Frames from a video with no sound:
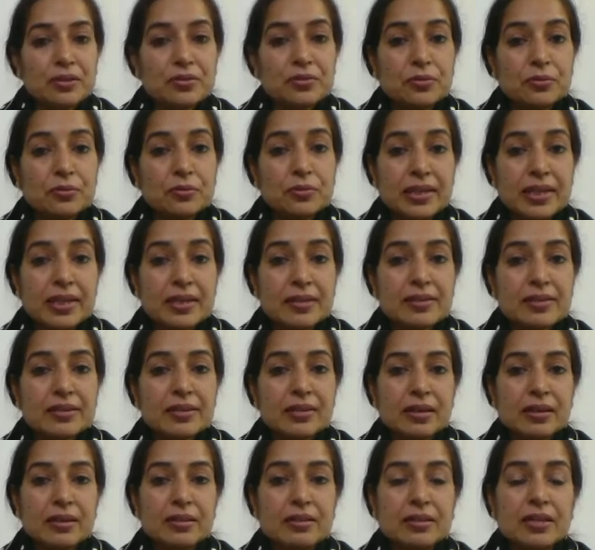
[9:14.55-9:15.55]
So they
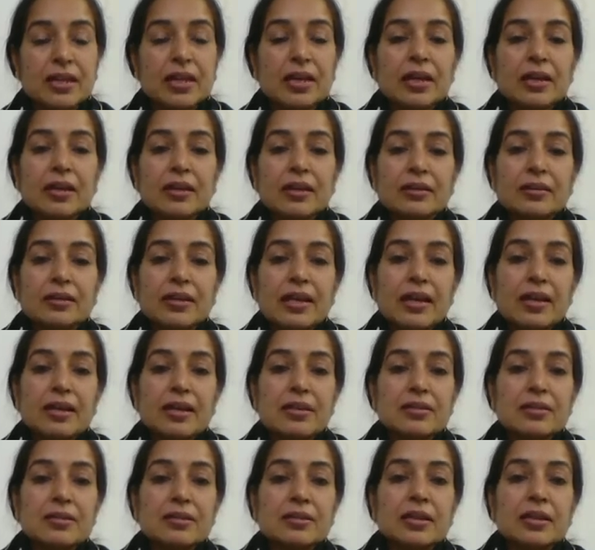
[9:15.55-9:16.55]
said
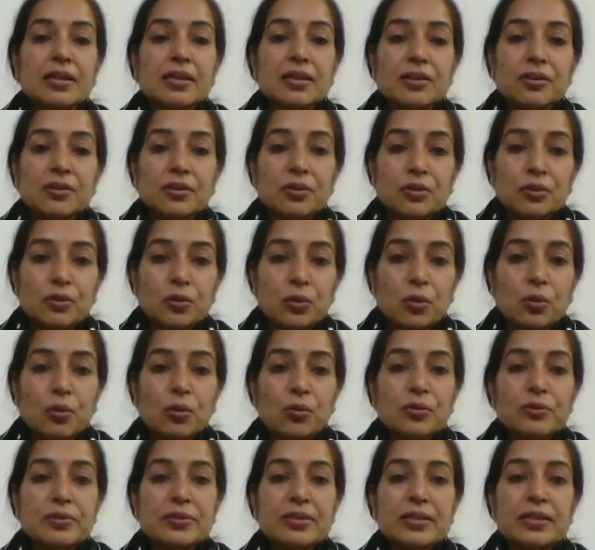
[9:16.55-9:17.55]
that
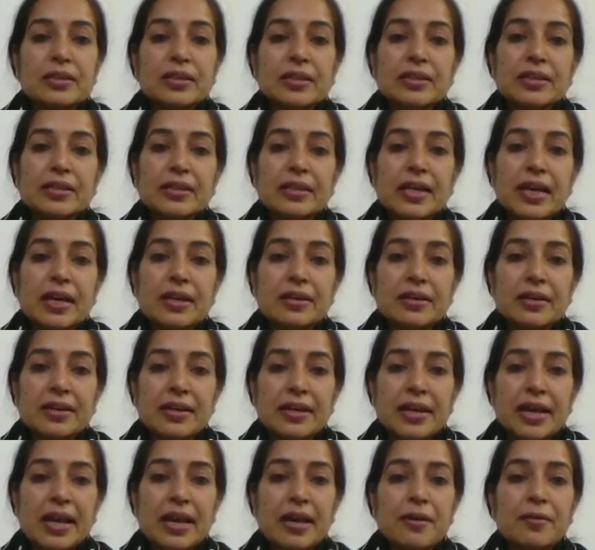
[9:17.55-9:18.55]
rose
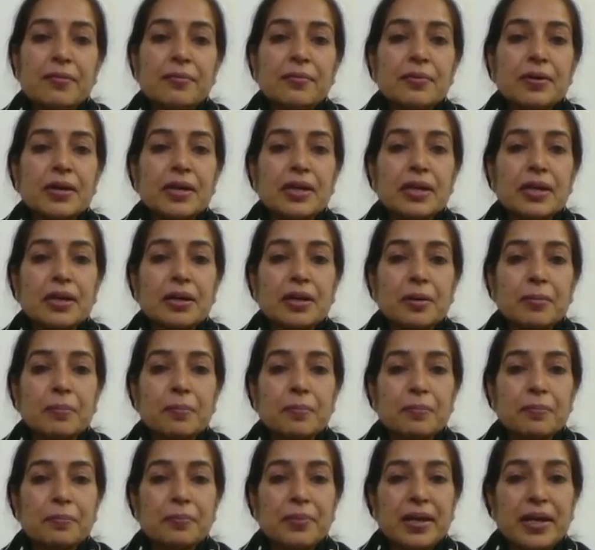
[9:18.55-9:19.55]
can never
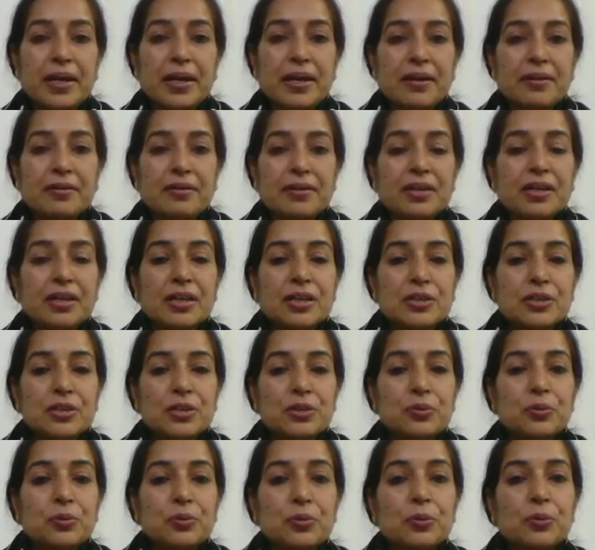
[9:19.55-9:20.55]
compare
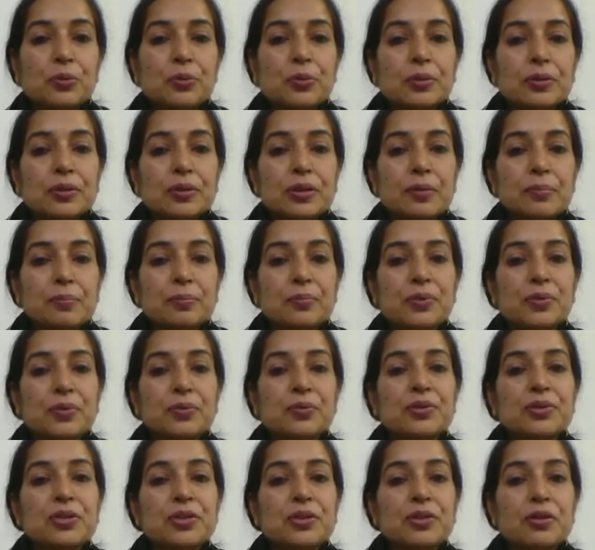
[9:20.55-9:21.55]
to the
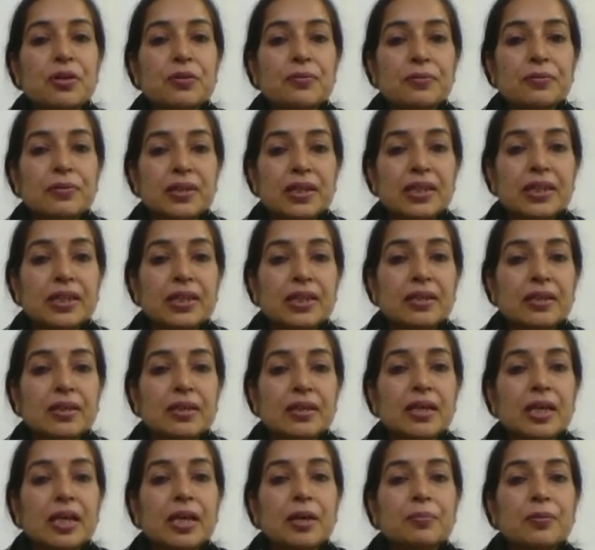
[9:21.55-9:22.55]
beauty of lily,